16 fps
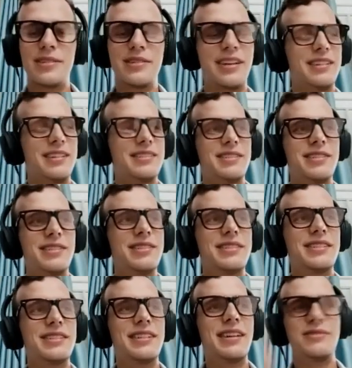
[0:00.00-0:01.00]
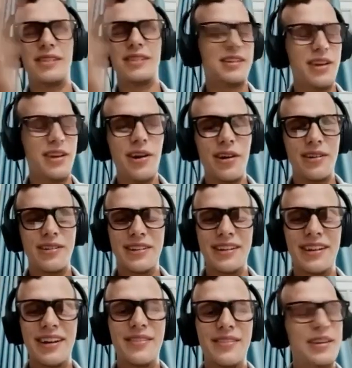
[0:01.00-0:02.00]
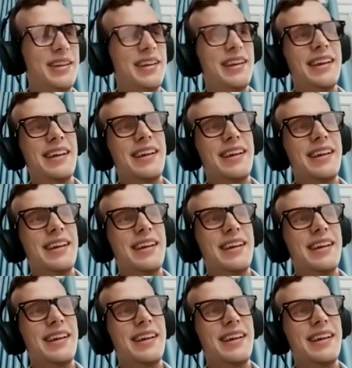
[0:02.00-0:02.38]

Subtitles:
Like seriously? I was like, no, yeah. I mean, like,